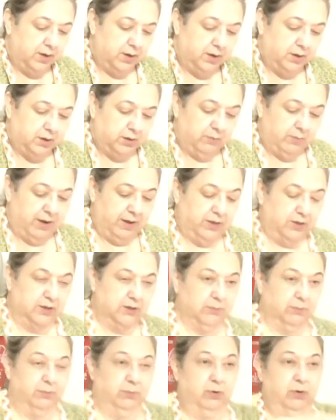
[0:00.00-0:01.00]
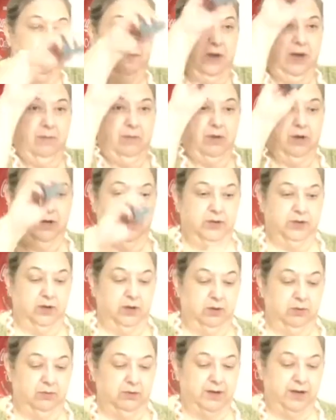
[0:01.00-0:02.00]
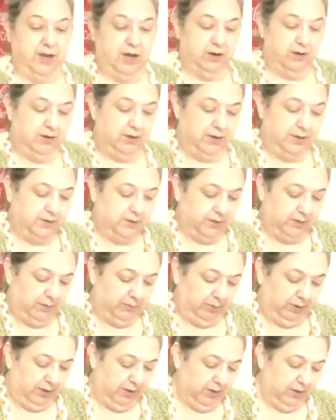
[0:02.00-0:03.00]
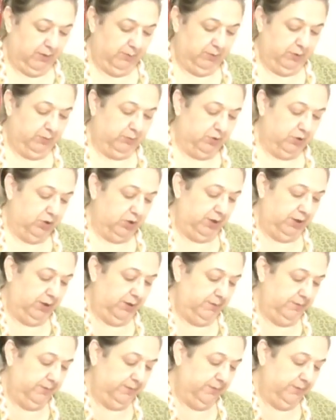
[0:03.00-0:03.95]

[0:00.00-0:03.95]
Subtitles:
could make this move up, then it's going to go down and it's going to plug up your machine,